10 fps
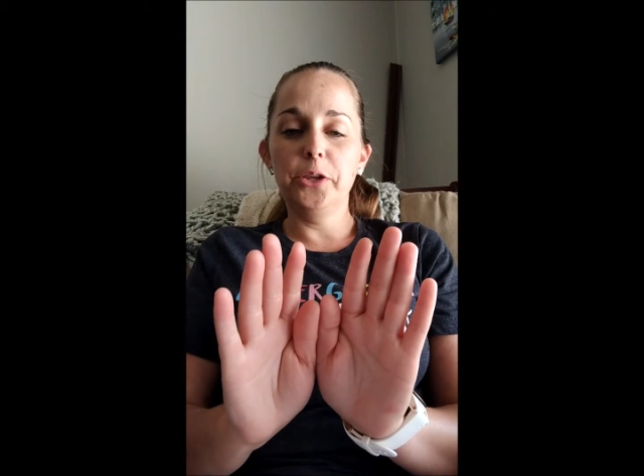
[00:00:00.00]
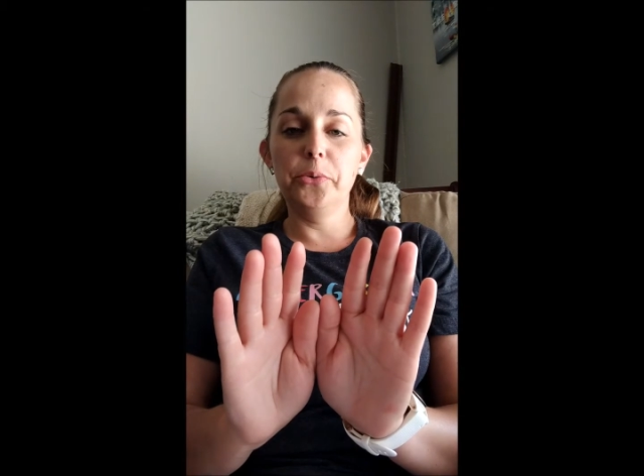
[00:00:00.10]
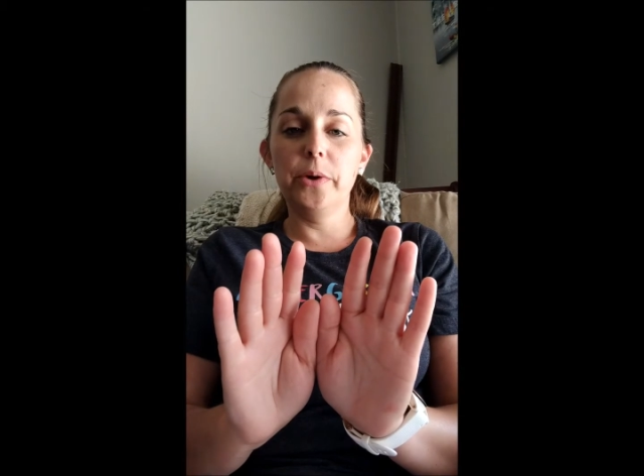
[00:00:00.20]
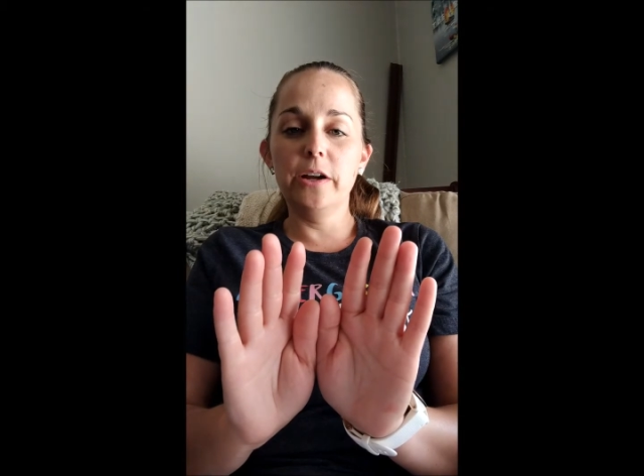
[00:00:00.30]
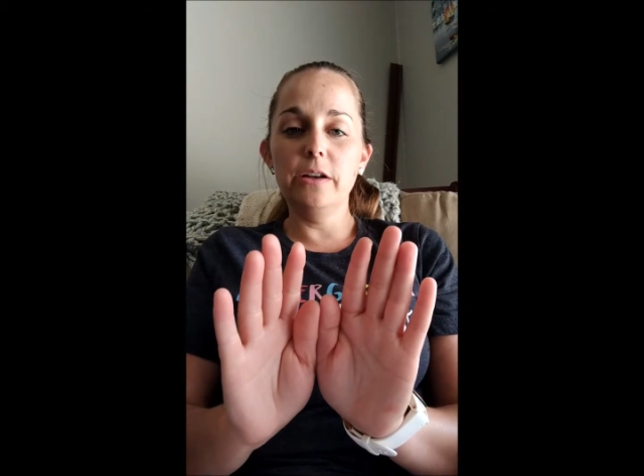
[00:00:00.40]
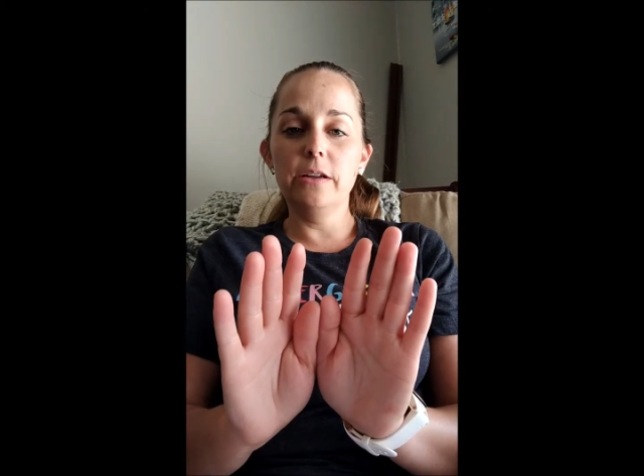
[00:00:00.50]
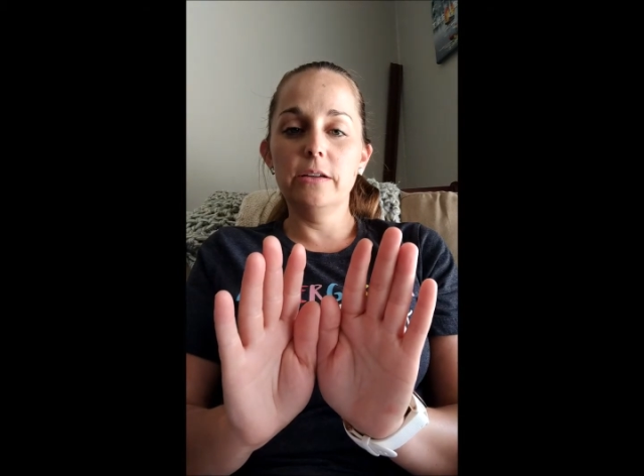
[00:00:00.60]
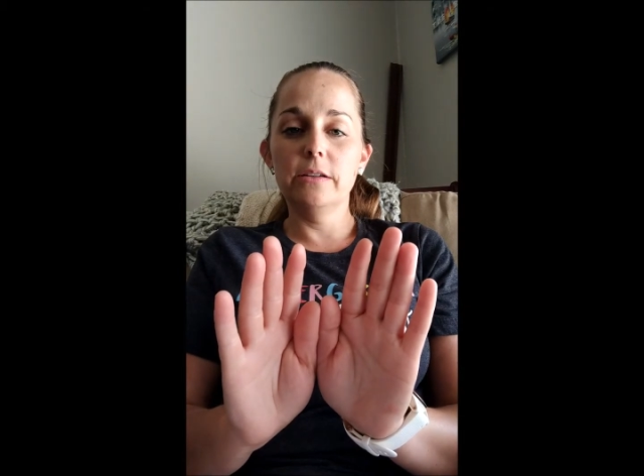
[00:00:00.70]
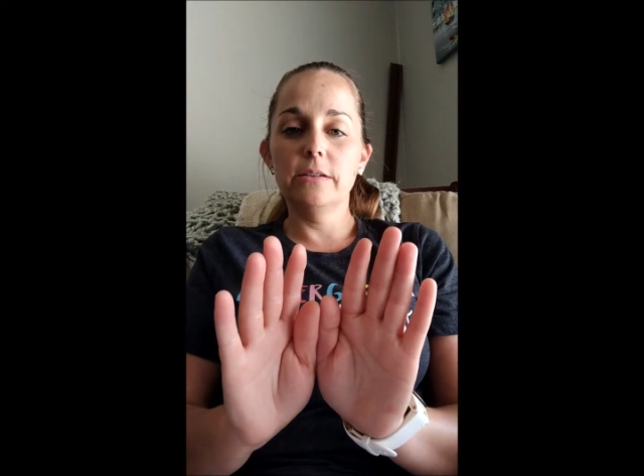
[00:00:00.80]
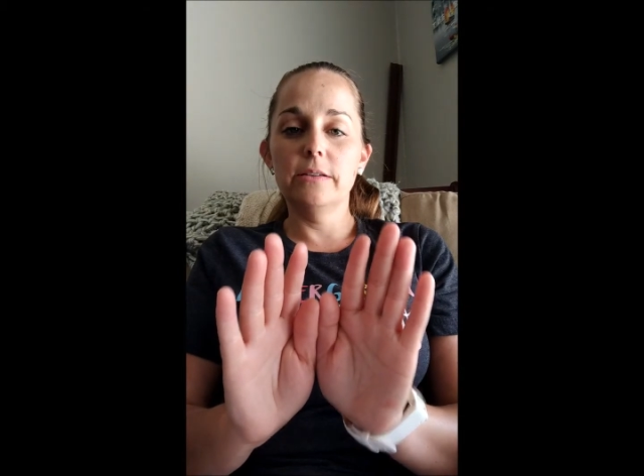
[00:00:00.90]
word,
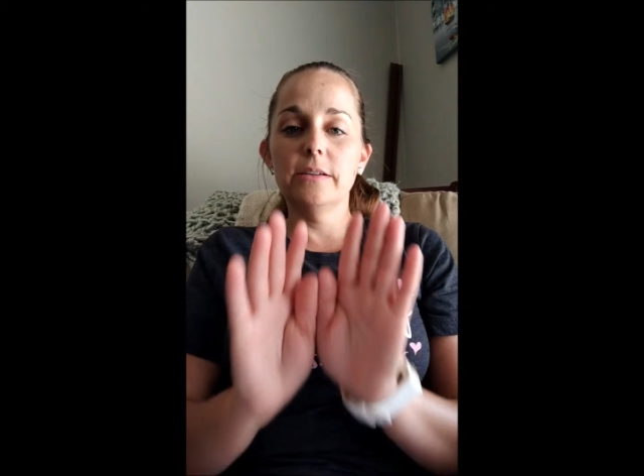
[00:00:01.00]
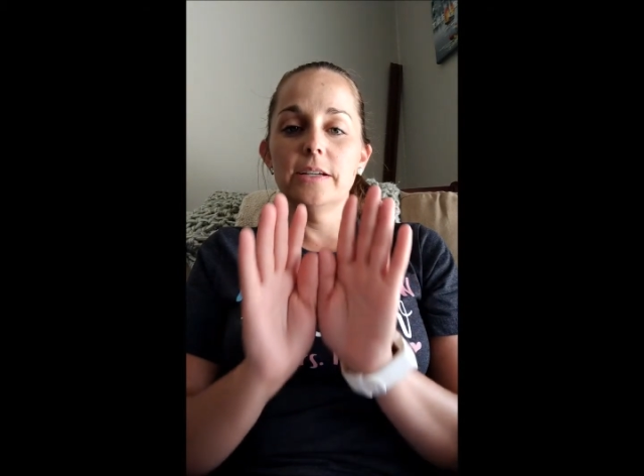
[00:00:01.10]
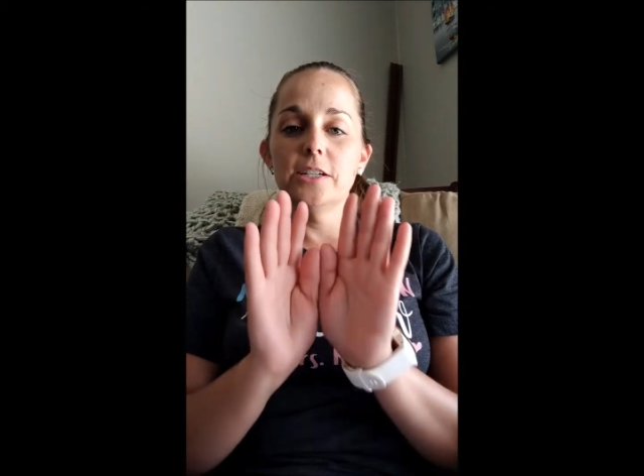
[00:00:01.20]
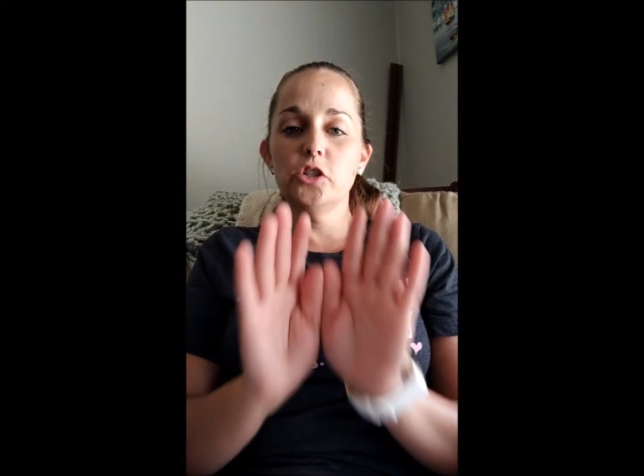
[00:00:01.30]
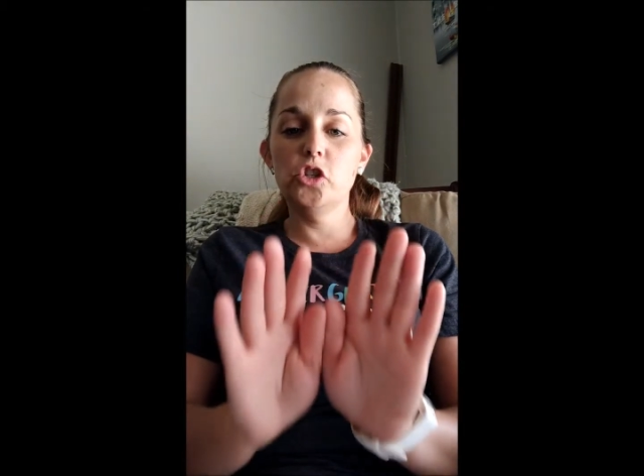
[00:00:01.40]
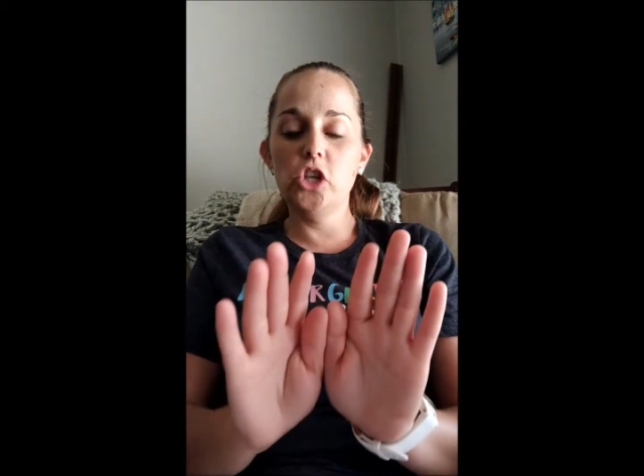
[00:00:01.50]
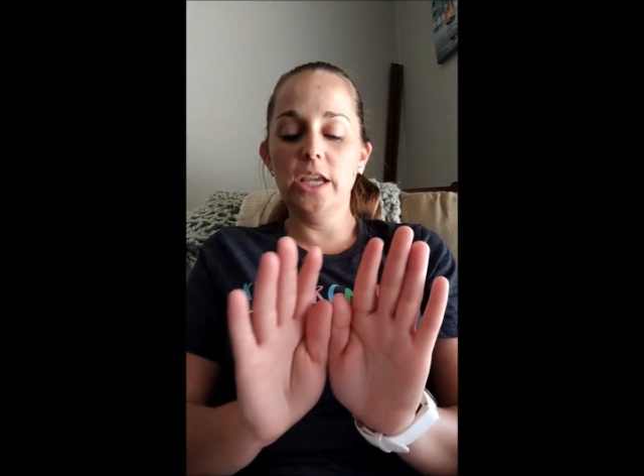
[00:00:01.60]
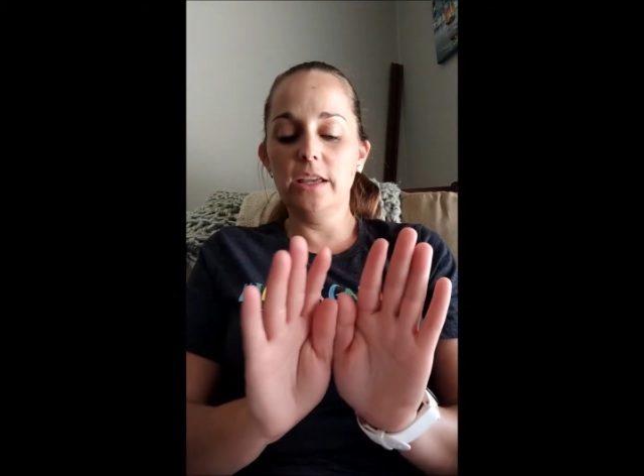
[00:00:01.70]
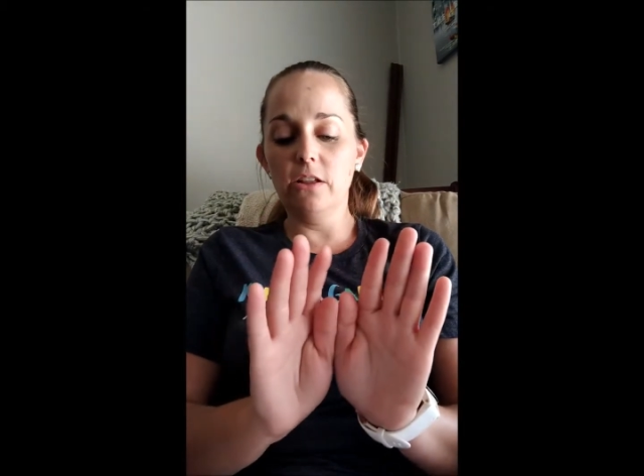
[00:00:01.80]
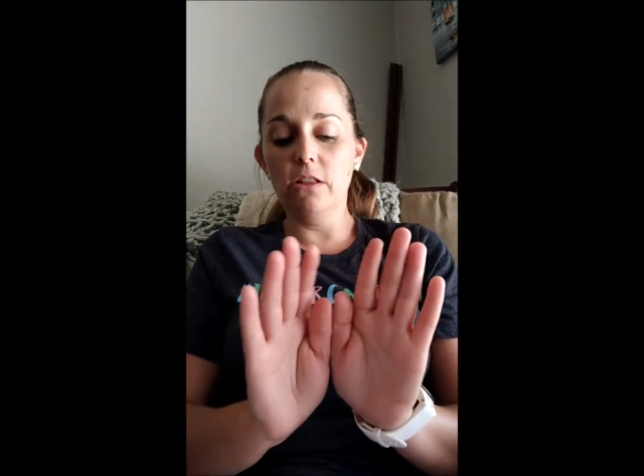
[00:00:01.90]

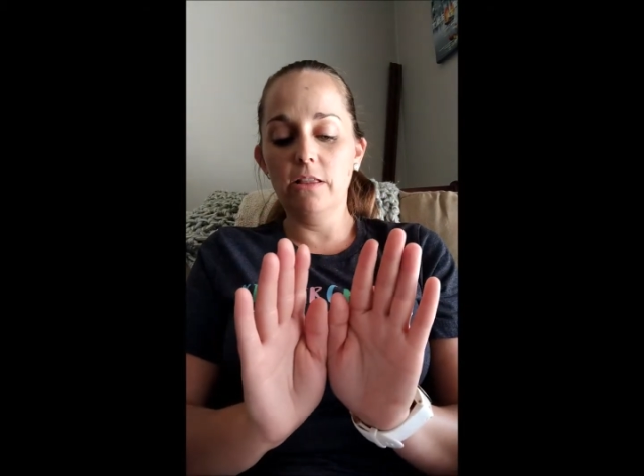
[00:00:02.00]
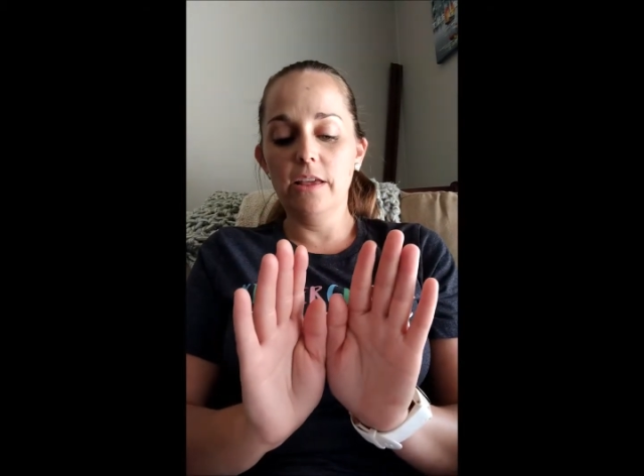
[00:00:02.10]
chill.